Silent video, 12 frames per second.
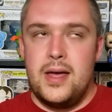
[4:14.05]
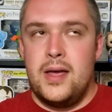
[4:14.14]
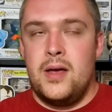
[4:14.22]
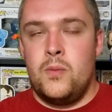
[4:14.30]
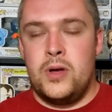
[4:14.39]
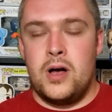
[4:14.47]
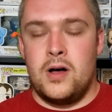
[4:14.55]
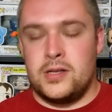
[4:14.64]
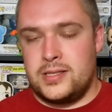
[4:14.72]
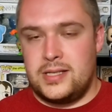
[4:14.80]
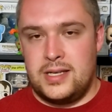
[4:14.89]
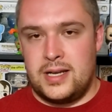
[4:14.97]
We all
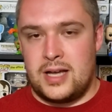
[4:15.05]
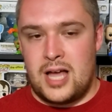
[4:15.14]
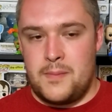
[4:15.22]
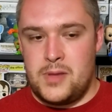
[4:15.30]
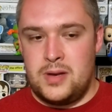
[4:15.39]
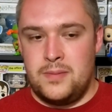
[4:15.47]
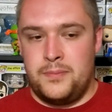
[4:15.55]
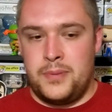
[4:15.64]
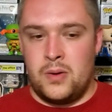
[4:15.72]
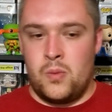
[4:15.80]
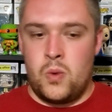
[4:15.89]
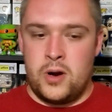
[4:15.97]
seen it coming,
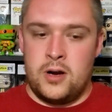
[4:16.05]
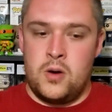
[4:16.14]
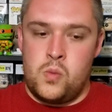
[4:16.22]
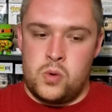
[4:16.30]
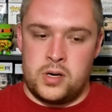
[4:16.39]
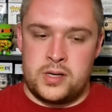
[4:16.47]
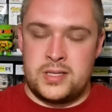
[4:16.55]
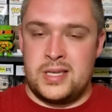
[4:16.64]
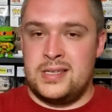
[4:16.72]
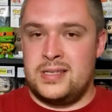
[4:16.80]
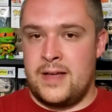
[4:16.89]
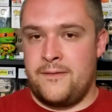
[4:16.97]
but where it works
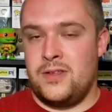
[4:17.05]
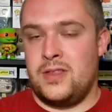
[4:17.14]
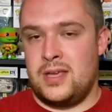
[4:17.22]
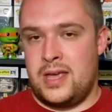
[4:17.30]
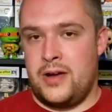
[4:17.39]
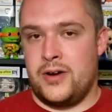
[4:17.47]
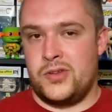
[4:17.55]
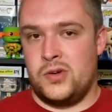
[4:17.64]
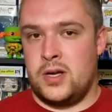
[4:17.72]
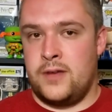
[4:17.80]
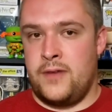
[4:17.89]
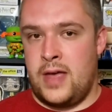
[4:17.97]
is definitely the character
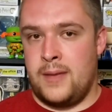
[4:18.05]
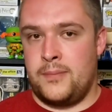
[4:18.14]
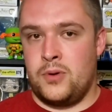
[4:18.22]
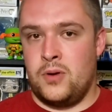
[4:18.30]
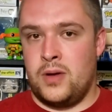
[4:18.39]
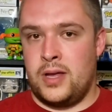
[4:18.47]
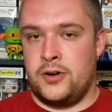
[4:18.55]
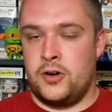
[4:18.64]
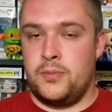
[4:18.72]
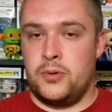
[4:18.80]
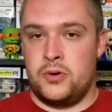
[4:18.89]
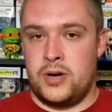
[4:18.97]
of April and her
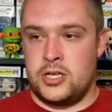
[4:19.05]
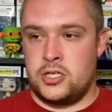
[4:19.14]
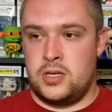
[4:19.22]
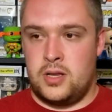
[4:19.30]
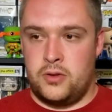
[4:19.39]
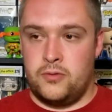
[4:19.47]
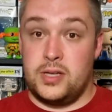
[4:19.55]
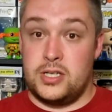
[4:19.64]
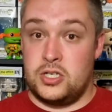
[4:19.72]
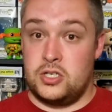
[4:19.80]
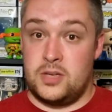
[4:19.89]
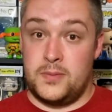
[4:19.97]
progression and the
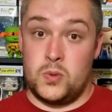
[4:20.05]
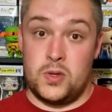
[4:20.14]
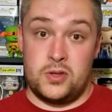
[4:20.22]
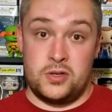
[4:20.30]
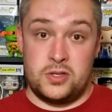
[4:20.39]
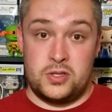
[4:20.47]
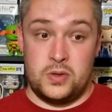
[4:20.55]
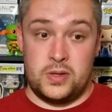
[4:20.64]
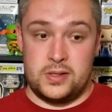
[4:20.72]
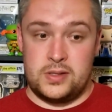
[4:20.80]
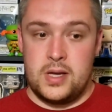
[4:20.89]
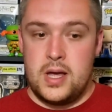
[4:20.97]
relationships with her
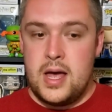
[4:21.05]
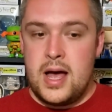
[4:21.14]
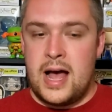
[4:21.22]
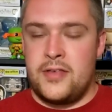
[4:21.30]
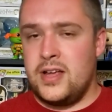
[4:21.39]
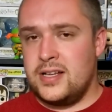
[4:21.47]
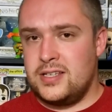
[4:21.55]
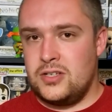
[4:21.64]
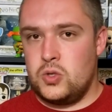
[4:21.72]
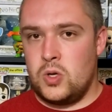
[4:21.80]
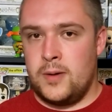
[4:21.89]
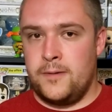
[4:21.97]
students. I think it's an
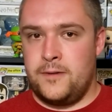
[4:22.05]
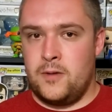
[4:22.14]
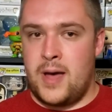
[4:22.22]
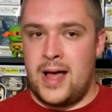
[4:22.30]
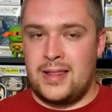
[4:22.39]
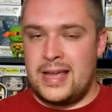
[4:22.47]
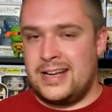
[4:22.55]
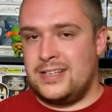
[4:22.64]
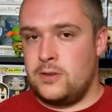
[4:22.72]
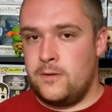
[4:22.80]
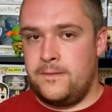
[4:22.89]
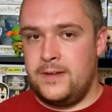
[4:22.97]
enjoyable film. I like
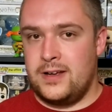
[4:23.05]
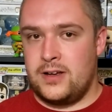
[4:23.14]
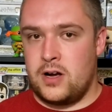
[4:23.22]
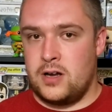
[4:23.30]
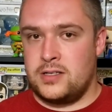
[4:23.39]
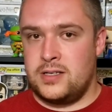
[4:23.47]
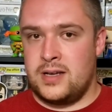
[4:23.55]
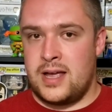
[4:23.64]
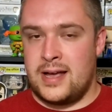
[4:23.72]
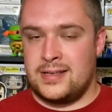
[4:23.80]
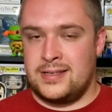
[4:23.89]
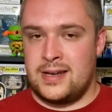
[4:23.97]
Sofia Carson
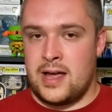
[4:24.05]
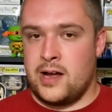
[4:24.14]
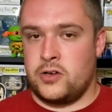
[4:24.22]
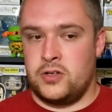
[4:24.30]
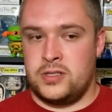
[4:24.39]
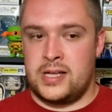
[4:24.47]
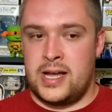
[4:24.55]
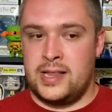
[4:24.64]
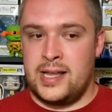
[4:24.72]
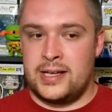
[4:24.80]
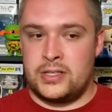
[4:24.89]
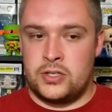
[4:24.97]
as an actress. I
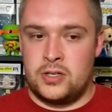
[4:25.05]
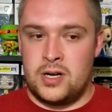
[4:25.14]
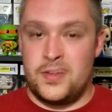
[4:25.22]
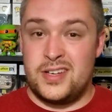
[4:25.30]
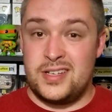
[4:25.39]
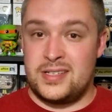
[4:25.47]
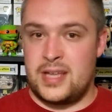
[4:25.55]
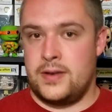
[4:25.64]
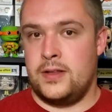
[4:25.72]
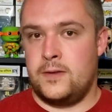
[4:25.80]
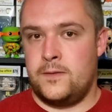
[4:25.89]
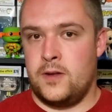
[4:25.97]
liked her on the
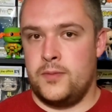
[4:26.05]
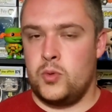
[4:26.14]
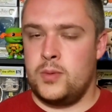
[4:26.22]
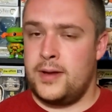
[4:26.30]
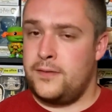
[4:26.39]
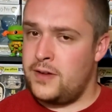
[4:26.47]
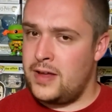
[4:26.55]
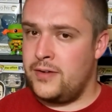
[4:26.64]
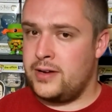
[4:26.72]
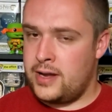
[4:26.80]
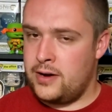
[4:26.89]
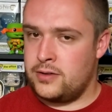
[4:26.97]
Descendants films, one of my
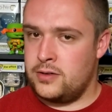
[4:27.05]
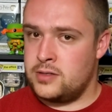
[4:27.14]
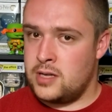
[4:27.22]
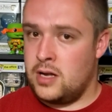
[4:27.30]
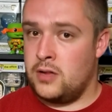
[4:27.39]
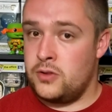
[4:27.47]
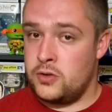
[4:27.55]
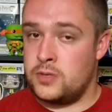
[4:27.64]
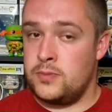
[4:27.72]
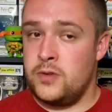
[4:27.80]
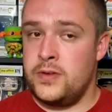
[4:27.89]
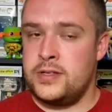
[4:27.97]
favorite characters on those
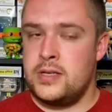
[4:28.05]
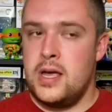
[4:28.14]
movies.